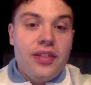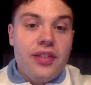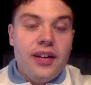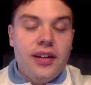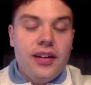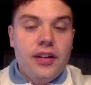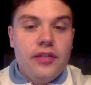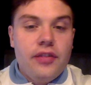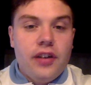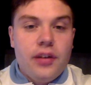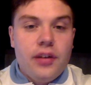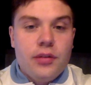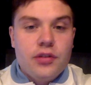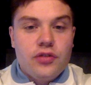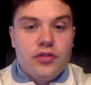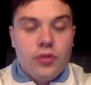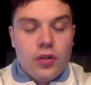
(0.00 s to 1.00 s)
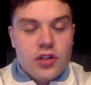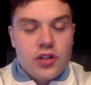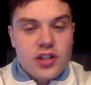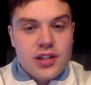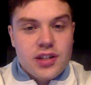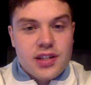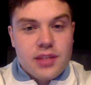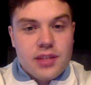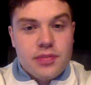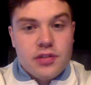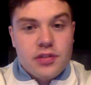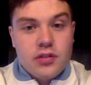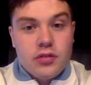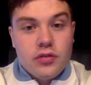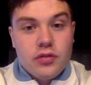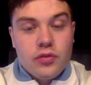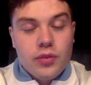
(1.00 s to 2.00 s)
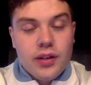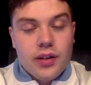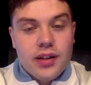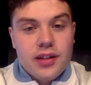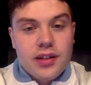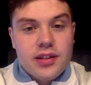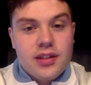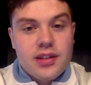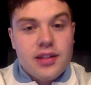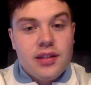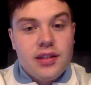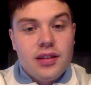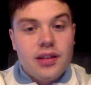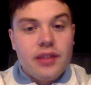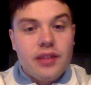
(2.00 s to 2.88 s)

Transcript: Thank you very much for watching this episode of Wheel and Deal.